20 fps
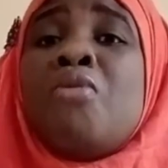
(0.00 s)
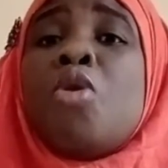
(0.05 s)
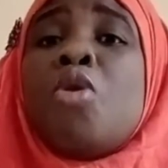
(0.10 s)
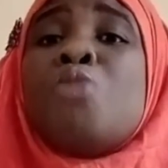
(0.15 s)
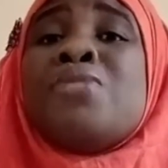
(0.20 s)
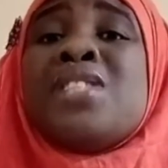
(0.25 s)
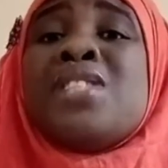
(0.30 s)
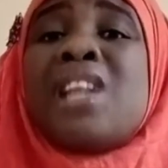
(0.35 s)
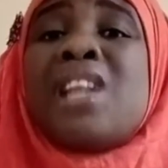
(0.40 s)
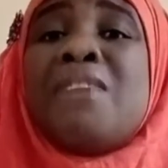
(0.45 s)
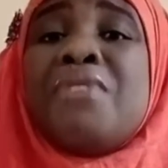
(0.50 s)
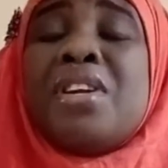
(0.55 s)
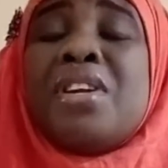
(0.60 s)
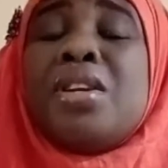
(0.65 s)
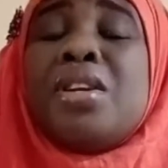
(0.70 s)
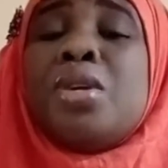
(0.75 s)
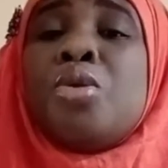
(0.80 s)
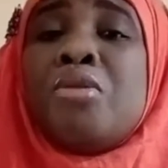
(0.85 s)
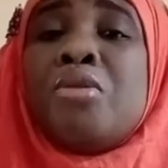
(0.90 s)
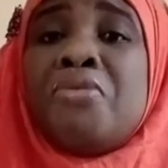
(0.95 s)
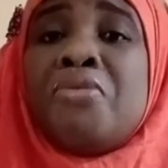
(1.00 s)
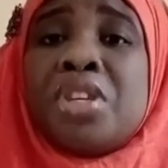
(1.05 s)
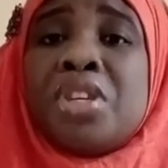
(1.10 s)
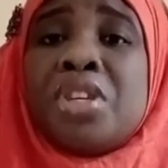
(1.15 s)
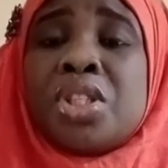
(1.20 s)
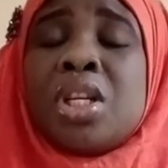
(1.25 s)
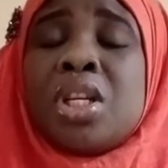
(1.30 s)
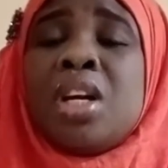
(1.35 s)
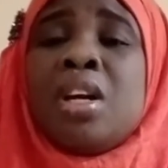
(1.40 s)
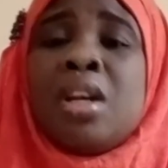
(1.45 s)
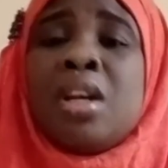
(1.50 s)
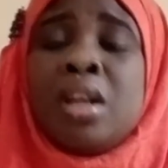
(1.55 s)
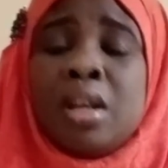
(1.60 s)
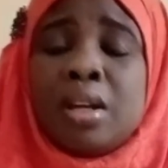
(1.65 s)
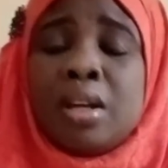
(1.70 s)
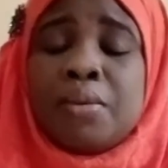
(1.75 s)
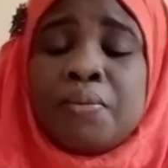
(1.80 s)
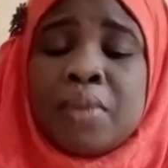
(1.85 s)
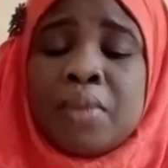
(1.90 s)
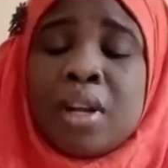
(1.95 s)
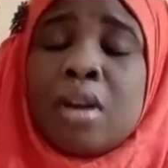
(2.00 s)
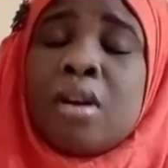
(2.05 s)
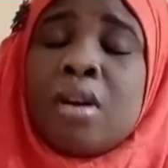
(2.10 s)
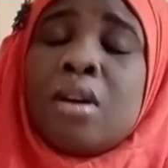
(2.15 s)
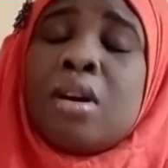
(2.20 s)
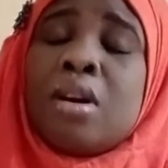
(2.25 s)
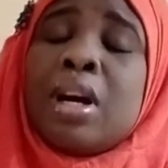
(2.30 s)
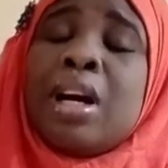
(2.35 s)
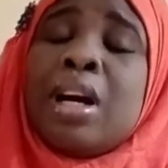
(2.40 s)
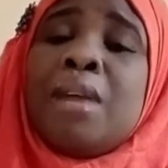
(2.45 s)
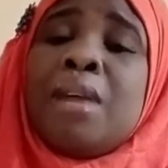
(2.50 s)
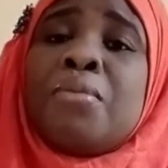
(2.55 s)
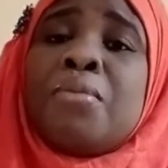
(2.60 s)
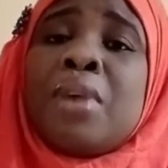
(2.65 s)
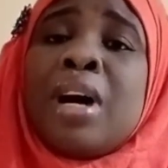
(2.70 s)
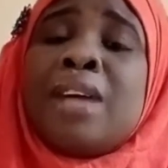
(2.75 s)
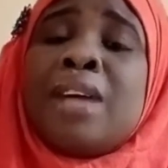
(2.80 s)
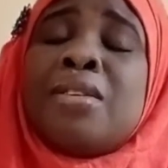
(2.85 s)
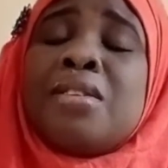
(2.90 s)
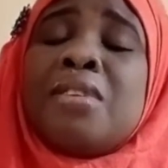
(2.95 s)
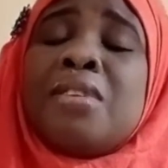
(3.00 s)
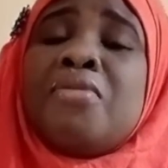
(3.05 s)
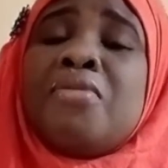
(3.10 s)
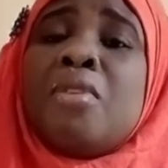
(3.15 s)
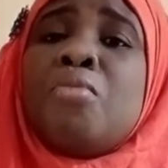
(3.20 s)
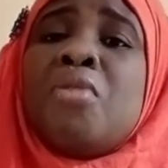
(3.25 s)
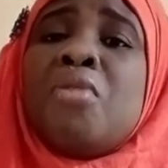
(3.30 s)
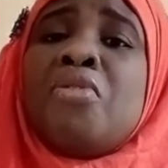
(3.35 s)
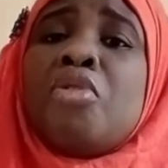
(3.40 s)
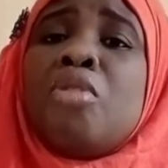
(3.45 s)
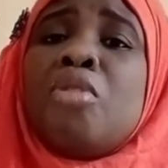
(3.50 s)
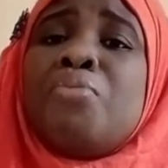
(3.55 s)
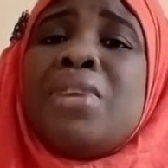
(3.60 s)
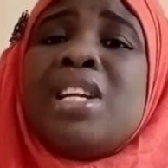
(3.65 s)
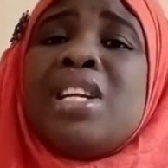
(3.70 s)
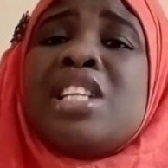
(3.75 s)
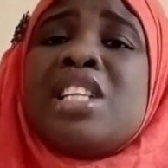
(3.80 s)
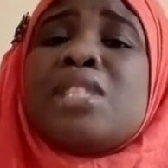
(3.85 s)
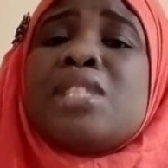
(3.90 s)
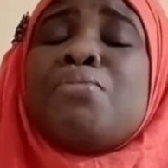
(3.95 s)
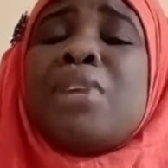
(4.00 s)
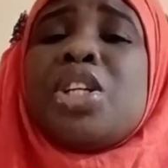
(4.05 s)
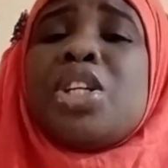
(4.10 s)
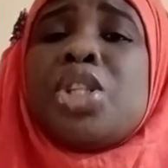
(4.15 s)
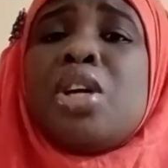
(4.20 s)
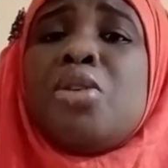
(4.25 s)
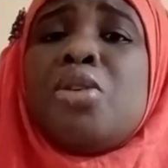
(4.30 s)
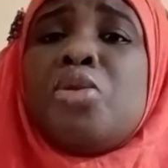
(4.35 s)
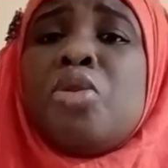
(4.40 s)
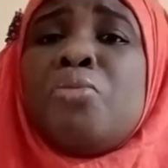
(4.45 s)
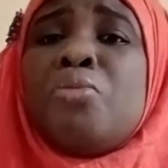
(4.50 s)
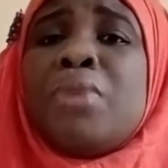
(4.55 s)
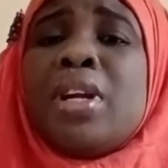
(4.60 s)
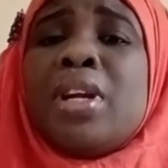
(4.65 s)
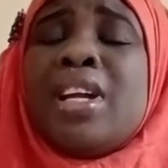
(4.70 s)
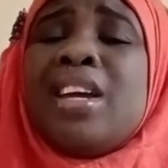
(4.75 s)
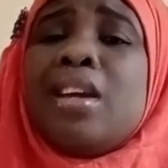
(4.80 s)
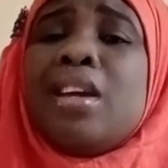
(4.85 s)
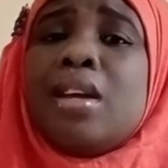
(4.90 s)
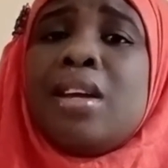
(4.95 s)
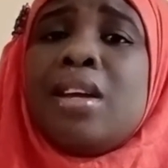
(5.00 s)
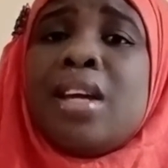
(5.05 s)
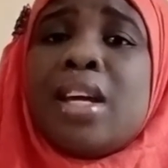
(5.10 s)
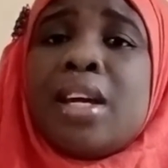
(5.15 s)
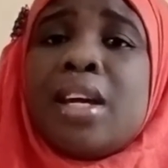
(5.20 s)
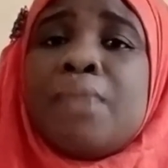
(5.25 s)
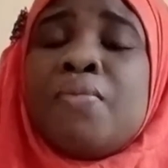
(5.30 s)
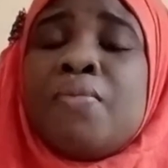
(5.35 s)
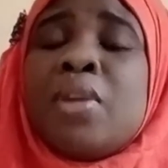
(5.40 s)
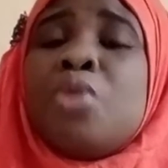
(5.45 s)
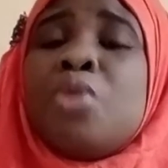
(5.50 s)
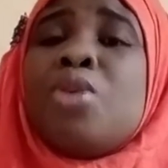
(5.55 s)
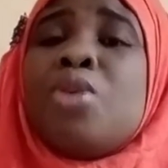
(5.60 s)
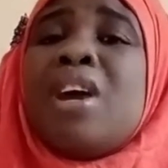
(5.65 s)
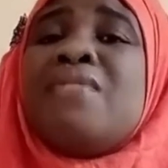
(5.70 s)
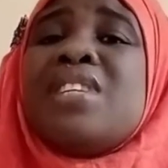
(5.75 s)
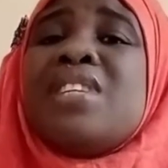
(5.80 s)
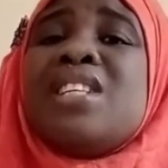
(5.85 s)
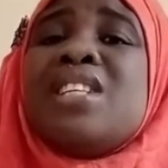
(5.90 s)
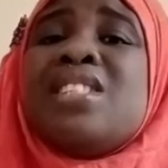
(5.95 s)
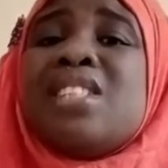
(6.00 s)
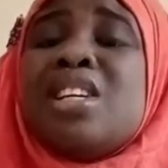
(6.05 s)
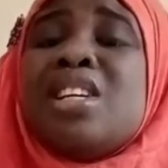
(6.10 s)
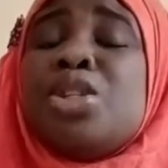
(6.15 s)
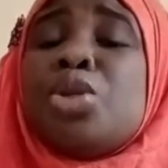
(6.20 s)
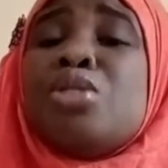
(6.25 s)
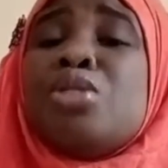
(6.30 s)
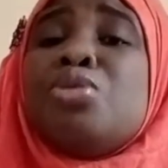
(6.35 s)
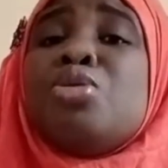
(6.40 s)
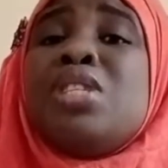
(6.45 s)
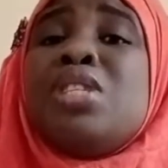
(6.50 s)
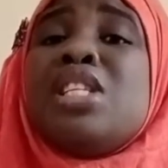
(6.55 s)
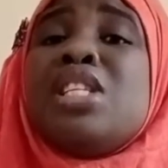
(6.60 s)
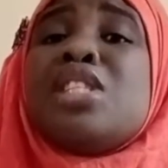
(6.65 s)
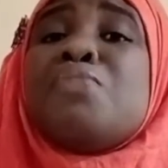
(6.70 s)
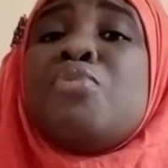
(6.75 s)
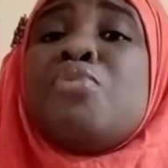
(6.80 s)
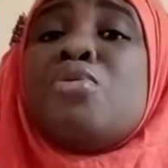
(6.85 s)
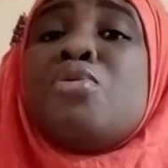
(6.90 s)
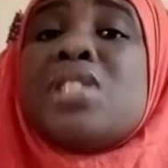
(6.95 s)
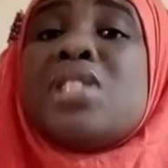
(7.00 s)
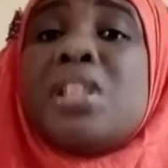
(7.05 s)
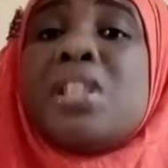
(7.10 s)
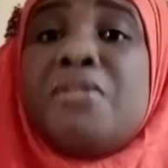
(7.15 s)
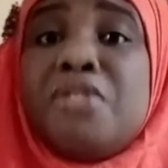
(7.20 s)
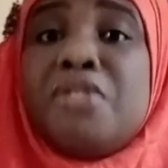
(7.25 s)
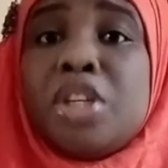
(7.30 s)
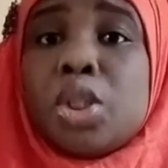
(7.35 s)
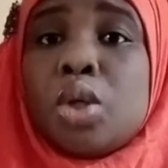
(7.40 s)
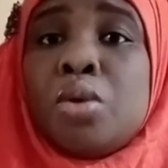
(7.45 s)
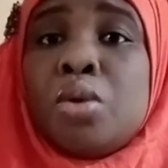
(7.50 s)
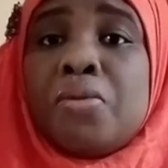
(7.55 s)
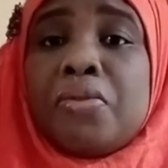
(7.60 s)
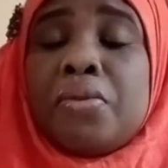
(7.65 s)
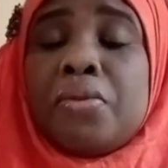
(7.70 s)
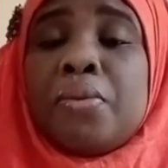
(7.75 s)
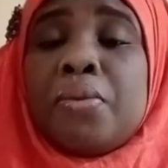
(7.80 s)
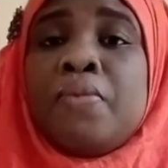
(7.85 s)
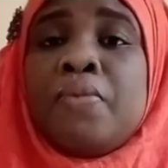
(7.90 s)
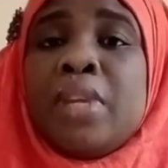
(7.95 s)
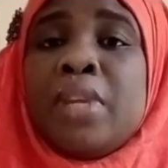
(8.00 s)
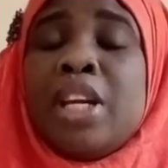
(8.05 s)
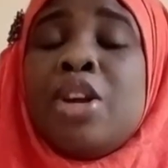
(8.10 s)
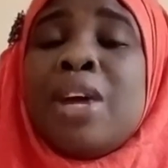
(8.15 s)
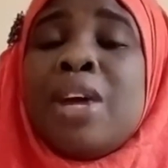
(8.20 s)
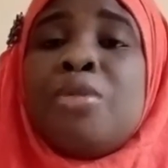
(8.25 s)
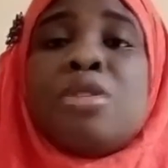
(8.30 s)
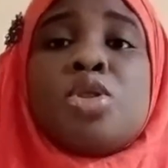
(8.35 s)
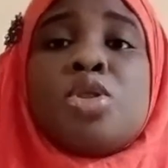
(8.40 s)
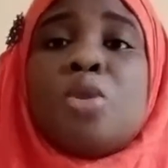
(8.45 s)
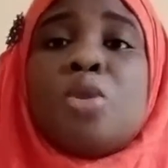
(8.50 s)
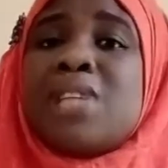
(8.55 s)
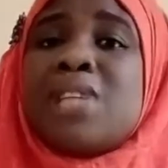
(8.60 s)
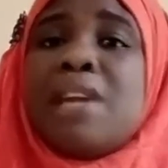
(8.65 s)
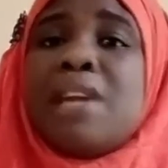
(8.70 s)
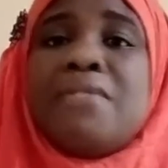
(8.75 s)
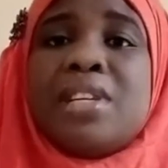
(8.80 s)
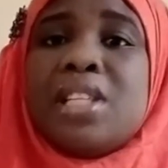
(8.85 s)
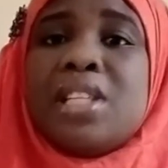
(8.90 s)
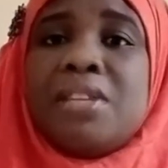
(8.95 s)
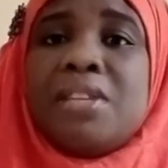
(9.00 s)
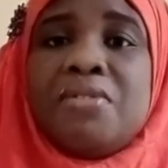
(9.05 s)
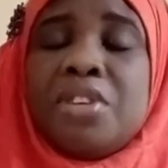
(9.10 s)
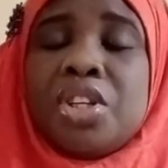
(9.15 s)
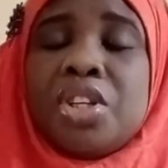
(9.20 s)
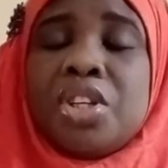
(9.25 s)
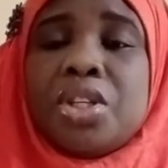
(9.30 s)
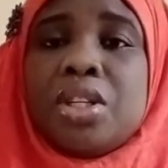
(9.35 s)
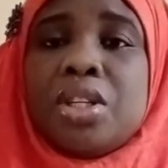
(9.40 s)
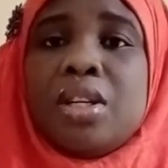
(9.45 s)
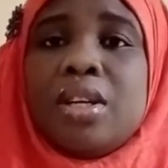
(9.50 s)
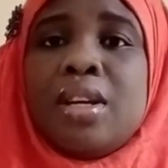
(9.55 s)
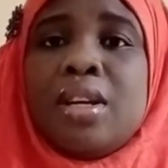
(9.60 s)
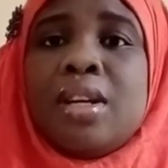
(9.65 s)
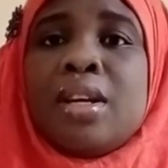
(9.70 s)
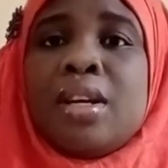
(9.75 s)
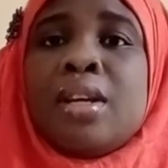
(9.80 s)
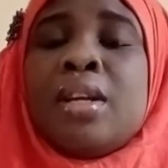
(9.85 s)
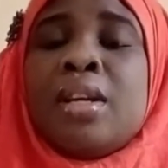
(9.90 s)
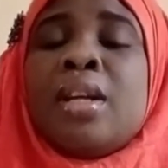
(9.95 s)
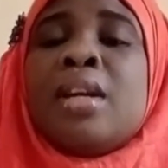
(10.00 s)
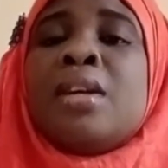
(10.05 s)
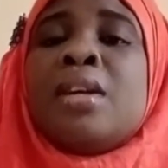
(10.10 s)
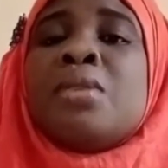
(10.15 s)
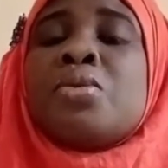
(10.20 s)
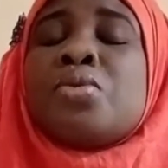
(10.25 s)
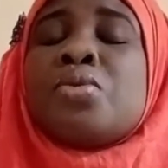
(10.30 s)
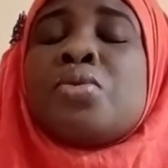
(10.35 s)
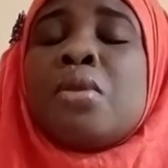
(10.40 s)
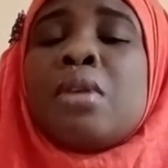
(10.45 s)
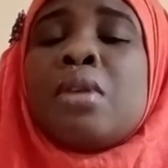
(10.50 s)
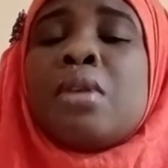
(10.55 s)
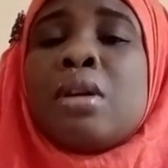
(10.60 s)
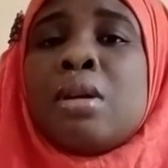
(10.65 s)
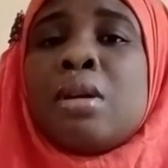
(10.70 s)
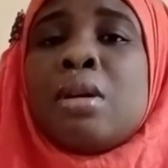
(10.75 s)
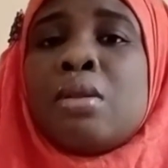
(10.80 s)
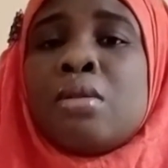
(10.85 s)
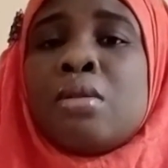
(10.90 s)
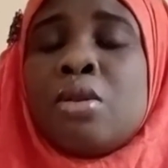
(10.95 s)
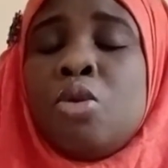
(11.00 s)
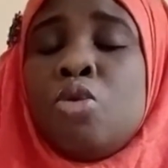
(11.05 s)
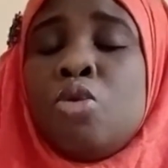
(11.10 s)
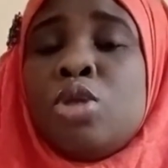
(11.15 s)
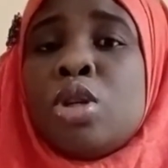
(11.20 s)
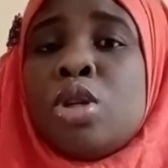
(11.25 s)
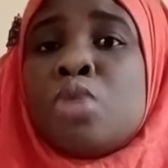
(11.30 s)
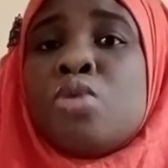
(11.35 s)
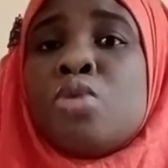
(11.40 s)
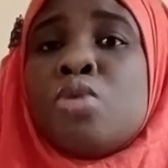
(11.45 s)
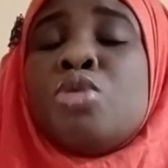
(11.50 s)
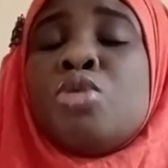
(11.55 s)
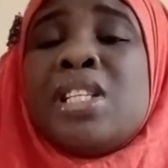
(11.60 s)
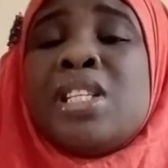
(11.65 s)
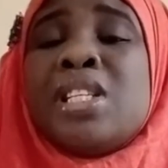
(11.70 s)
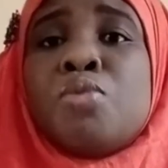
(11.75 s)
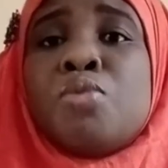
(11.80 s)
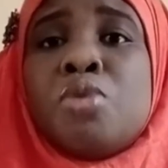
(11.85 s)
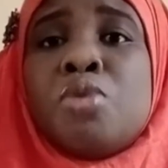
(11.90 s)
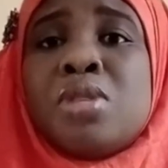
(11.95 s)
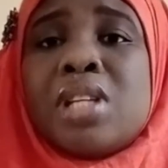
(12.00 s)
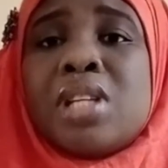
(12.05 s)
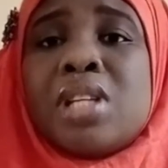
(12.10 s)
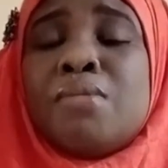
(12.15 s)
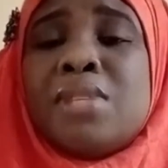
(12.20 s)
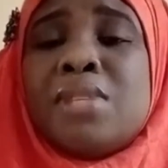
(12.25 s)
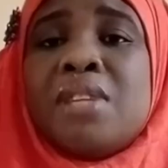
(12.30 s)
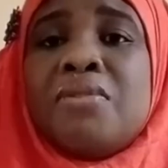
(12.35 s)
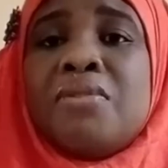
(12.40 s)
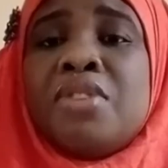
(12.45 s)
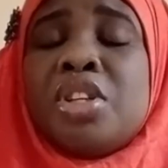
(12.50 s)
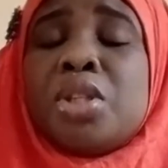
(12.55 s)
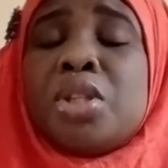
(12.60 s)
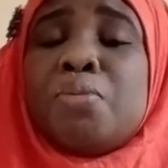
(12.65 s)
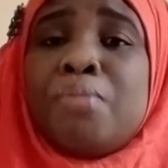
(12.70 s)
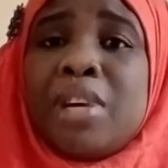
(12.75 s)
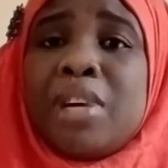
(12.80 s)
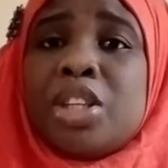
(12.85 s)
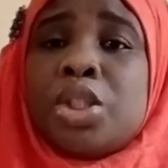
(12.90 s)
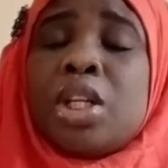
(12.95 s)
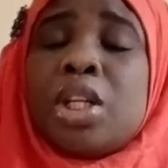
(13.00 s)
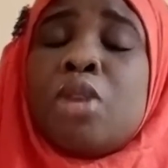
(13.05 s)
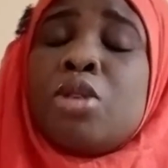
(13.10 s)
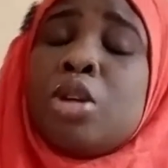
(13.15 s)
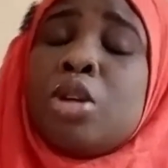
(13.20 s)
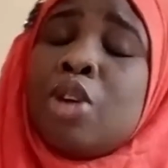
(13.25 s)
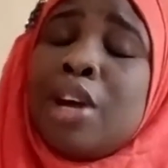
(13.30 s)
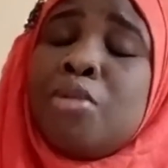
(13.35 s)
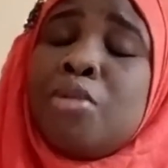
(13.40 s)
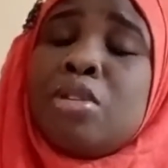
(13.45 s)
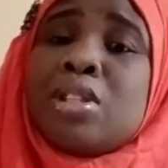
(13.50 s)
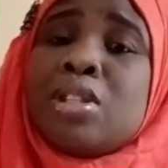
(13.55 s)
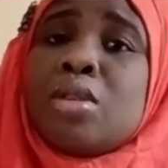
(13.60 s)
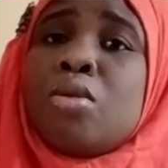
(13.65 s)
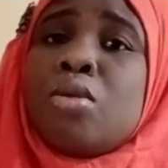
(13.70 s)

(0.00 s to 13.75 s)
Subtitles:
observing your fish. Another form of cropping is partial cropping. Here, you have the intention to dispose the fish off. You are not observing the fish here. You just want to dispose the fish. Partial, you are not